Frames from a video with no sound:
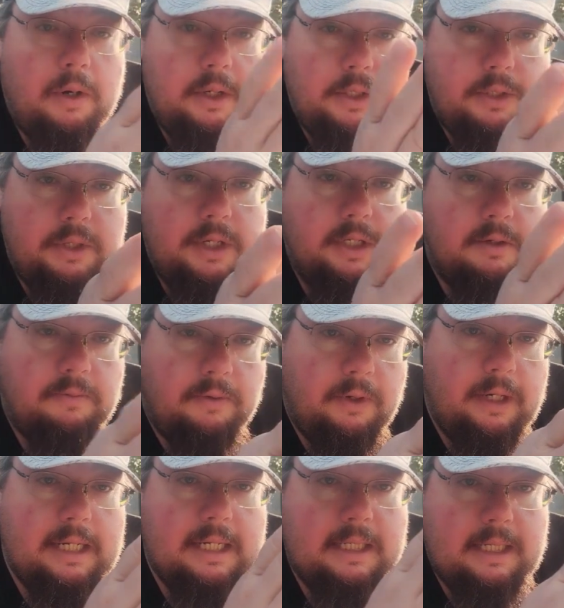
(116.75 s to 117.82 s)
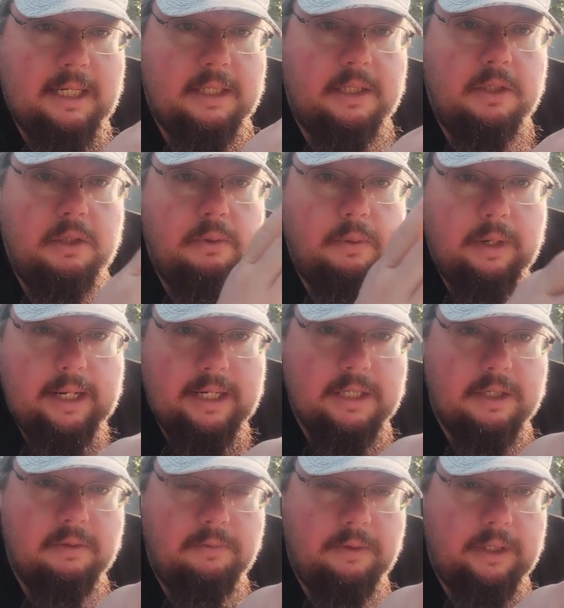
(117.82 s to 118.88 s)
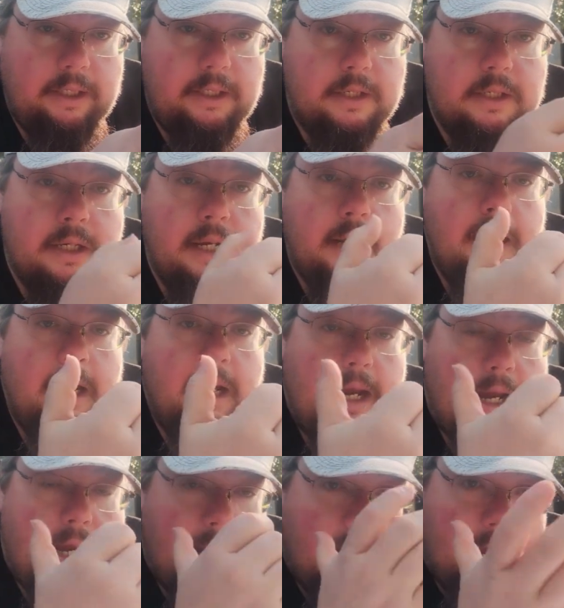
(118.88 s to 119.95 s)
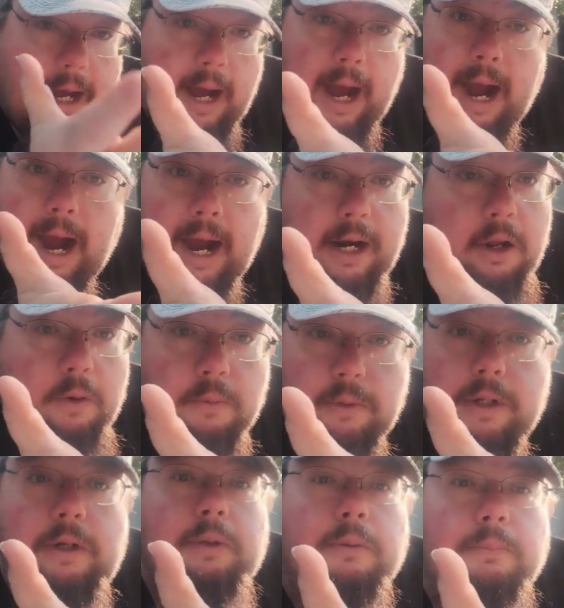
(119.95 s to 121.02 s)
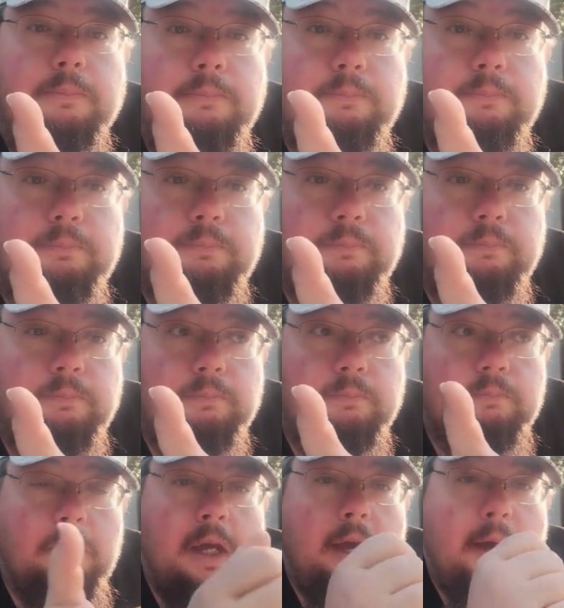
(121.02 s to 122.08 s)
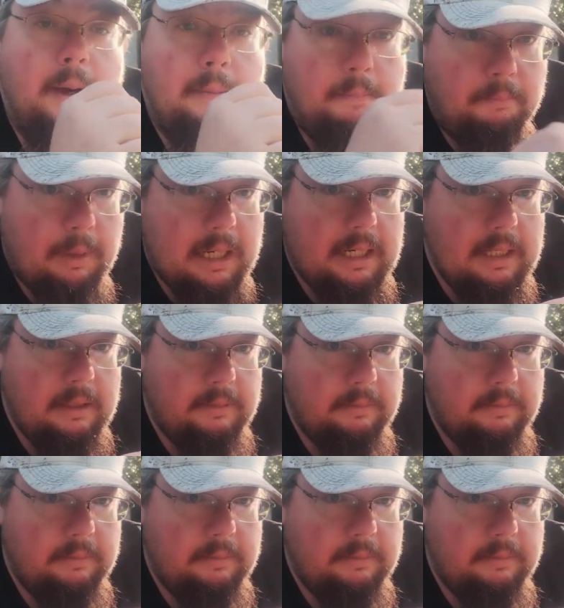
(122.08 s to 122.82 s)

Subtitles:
of dressing for less has to do with action figures? I don't know, but